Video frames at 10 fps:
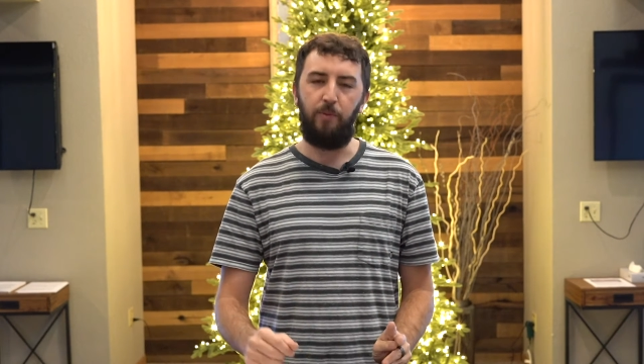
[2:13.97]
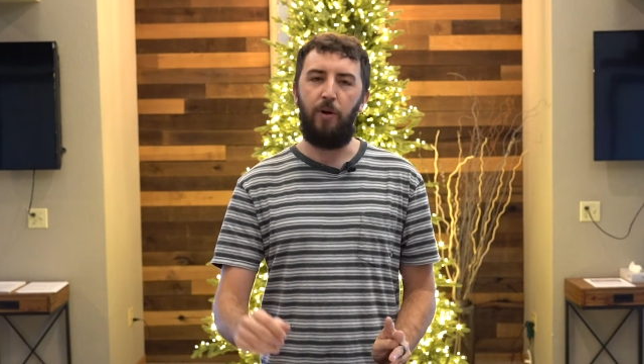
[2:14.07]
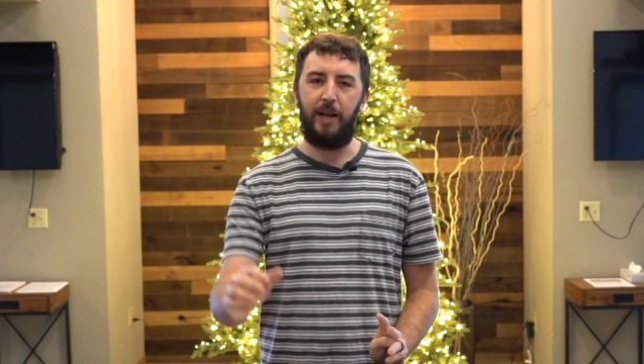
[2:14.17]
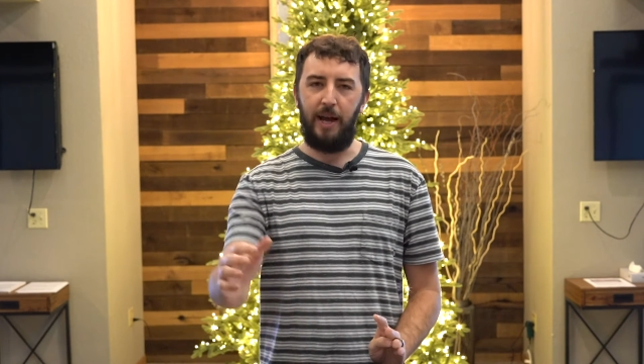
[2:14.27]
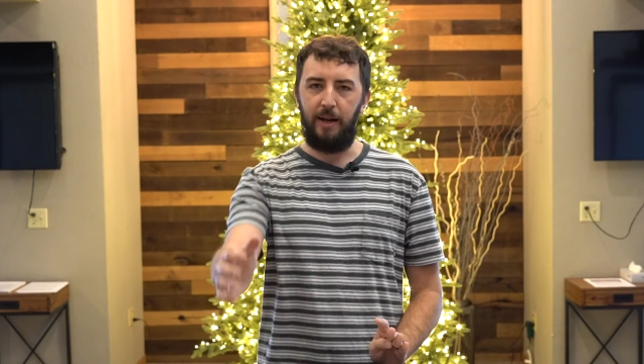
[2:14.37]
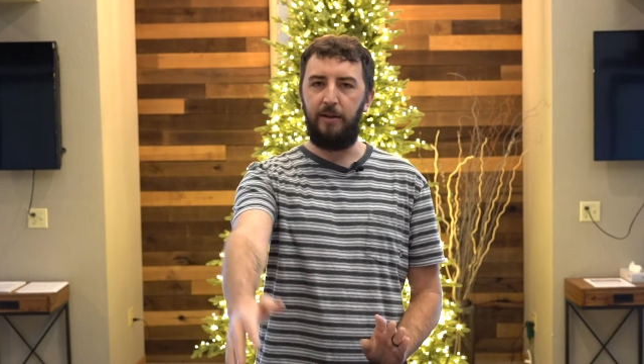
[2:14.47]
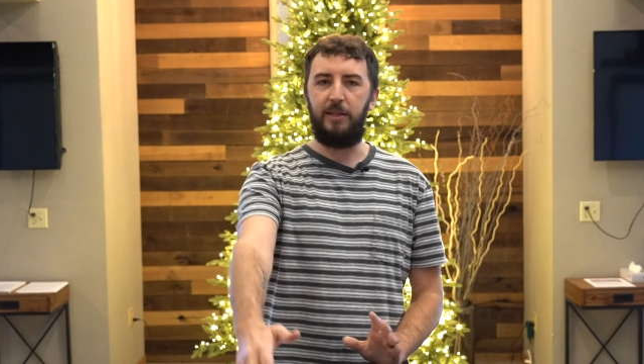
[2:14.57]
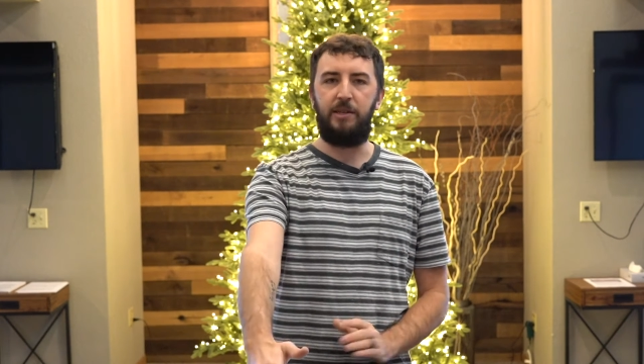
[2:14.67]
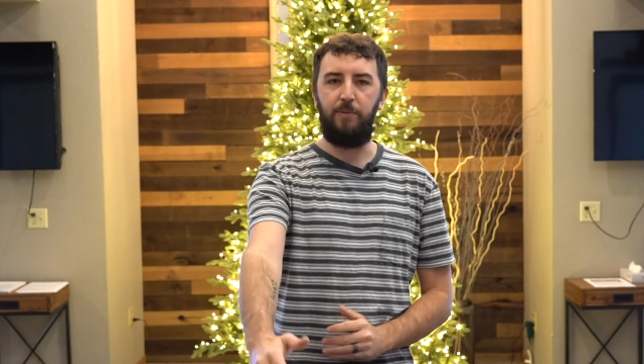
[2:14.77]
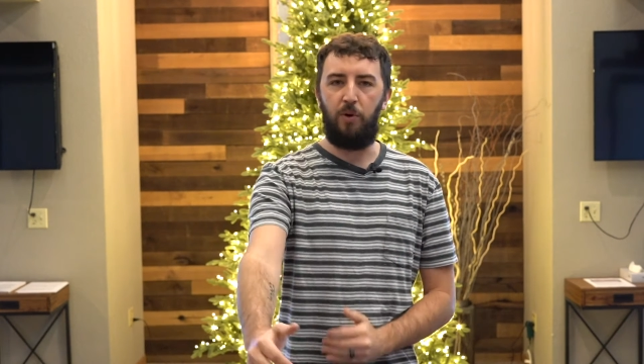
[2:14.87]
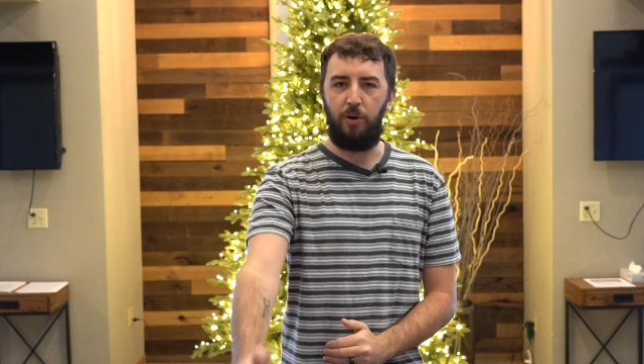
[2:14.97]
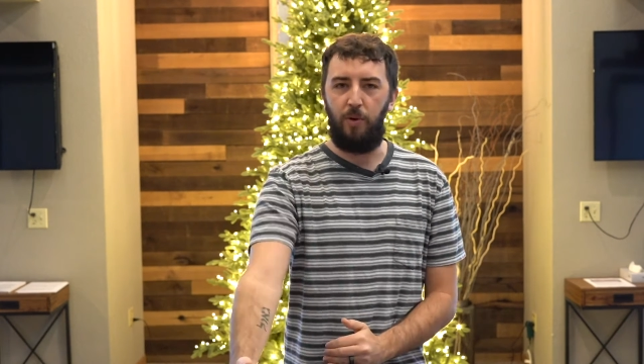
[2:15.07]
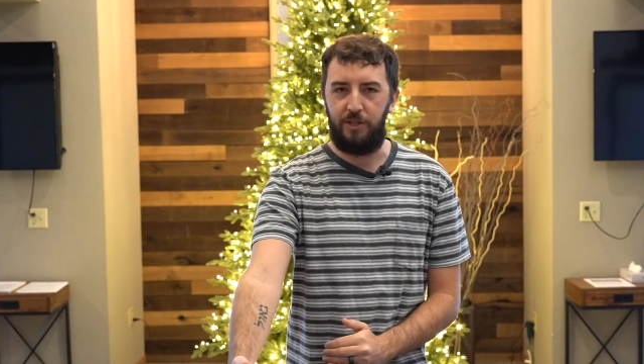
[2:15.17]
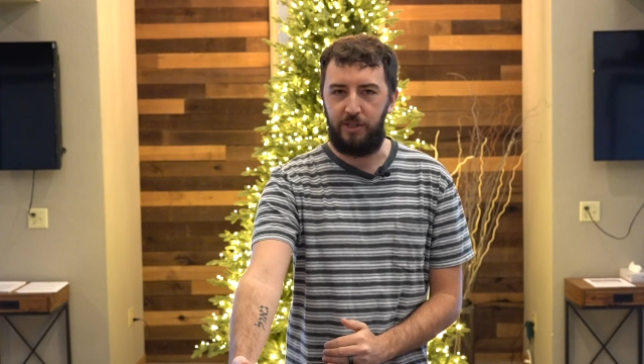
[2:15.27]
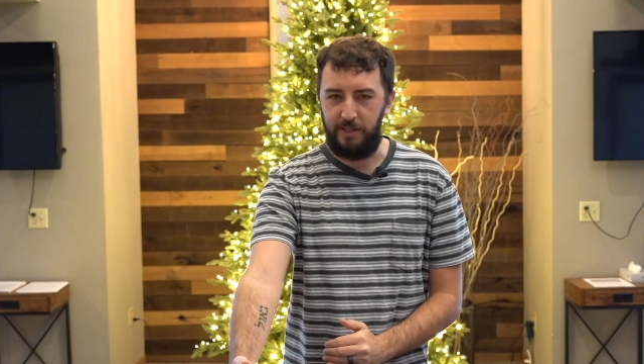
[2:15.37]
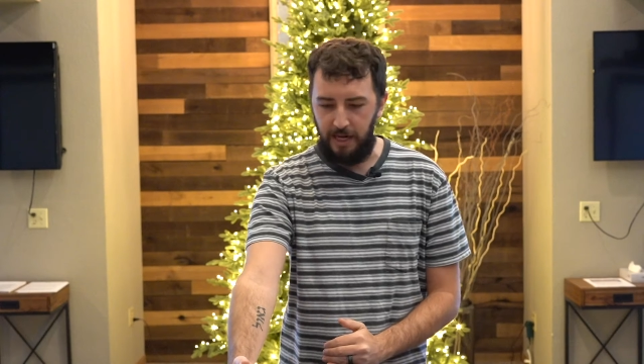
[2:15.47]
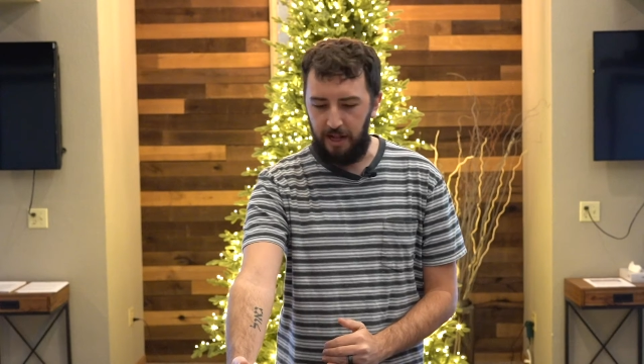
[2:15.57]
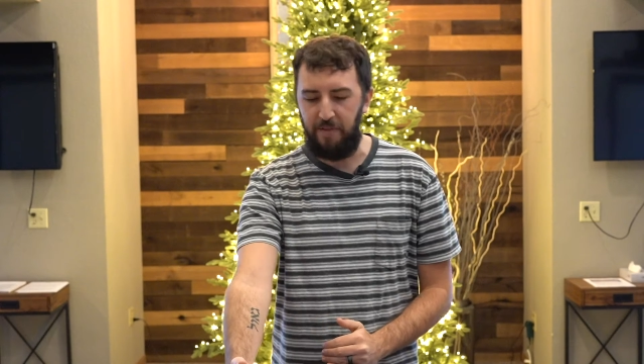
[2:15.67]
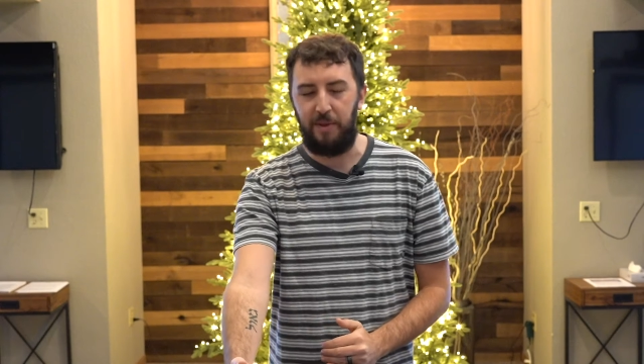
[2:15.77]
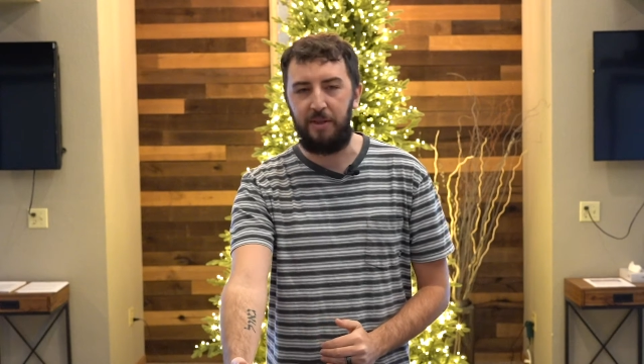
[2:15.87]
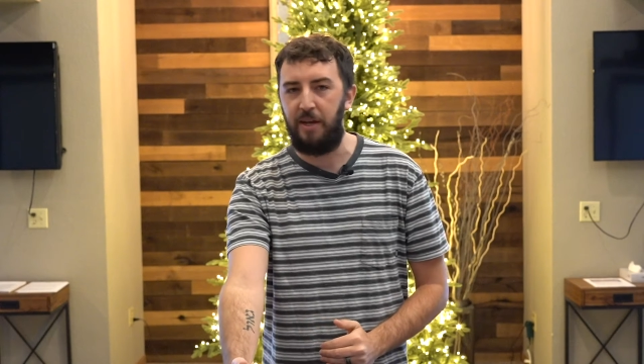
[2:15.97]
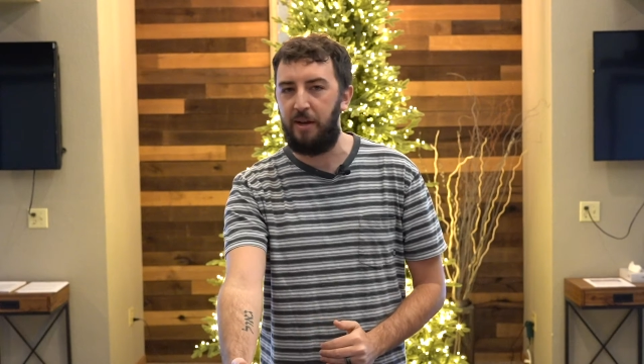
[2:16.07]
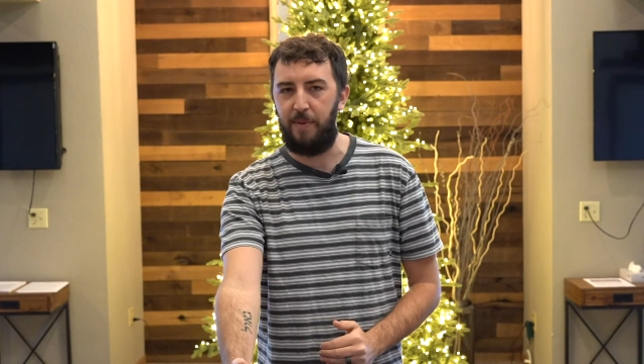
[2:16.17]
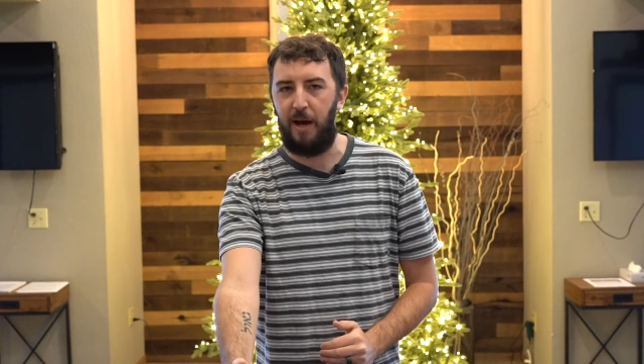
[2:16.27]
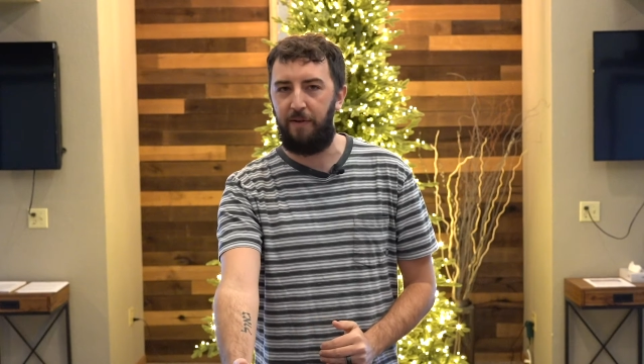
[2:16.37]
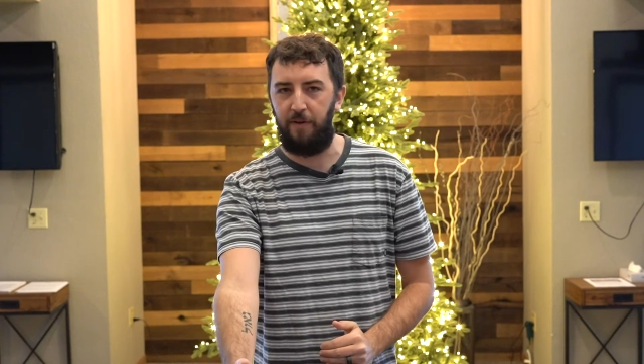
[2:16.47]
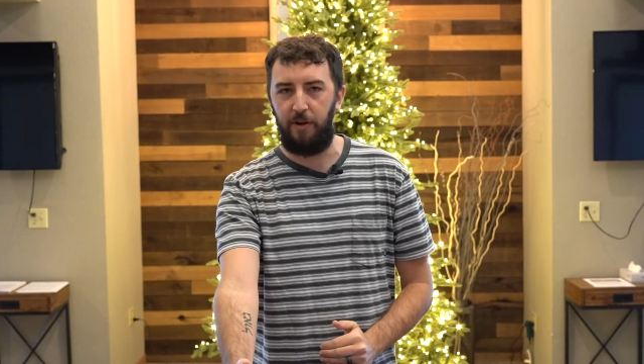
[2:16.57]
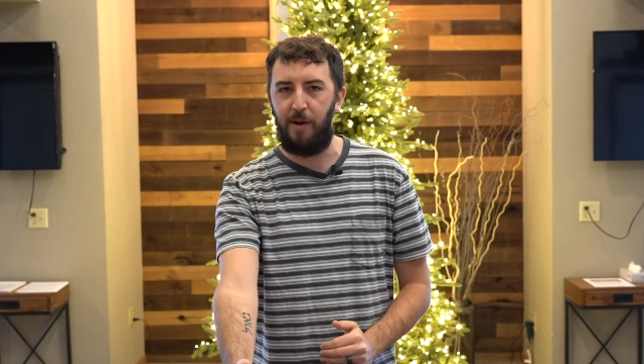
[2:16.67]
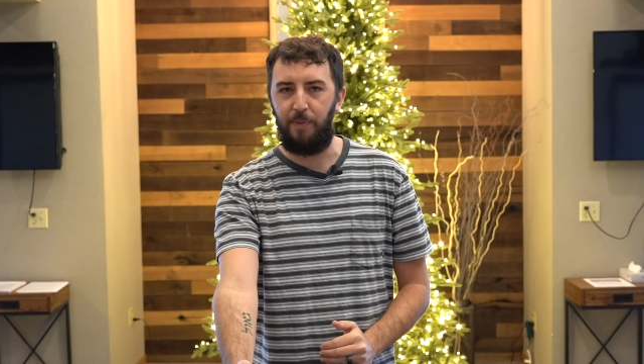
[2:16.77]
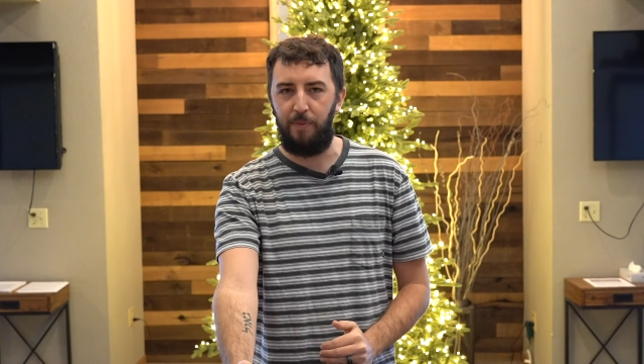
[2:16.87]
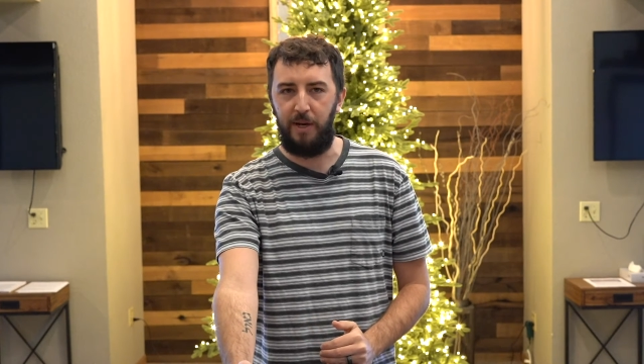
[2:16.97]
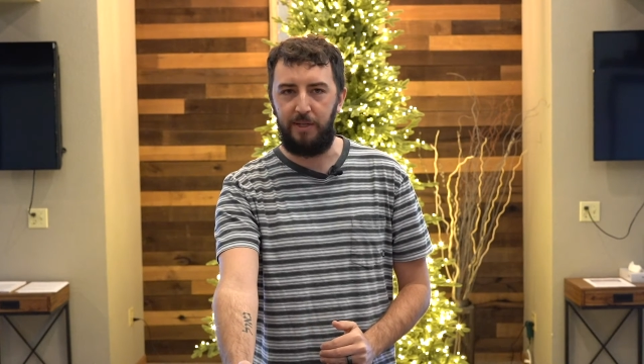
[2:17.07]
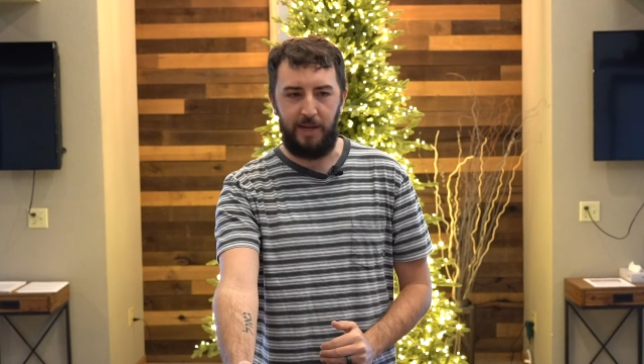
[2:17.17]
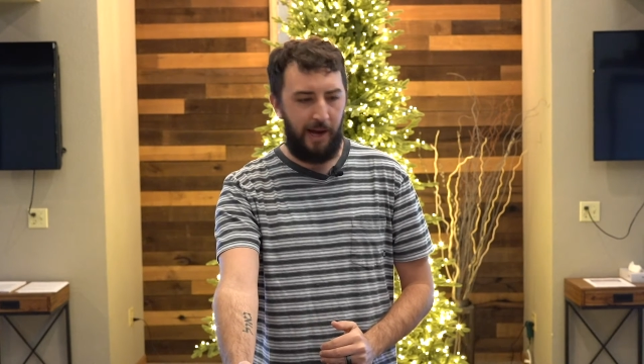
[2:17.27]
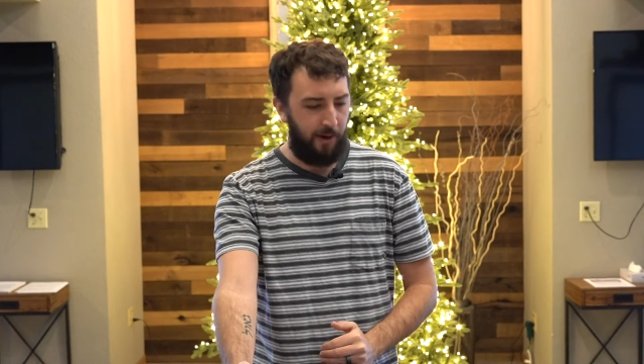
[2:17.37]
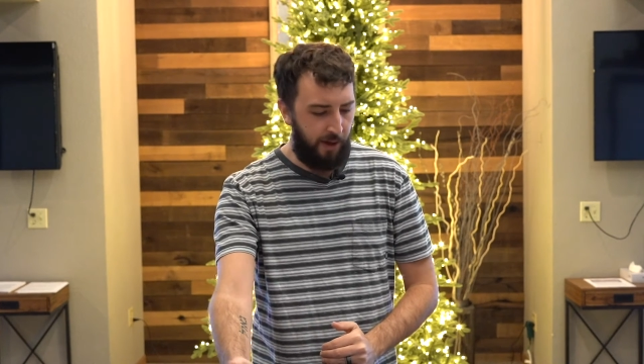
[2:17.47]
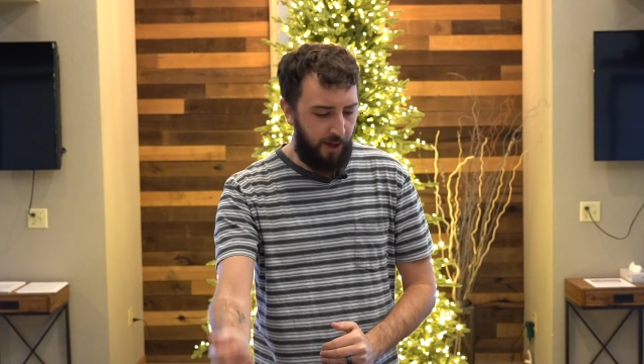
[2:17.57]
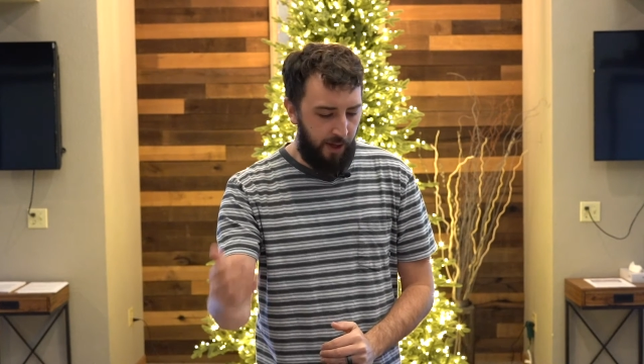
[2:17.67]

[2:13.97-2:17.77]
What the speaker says: well, I got a list of more questions now that I've been thinking about it for a couple minutes now.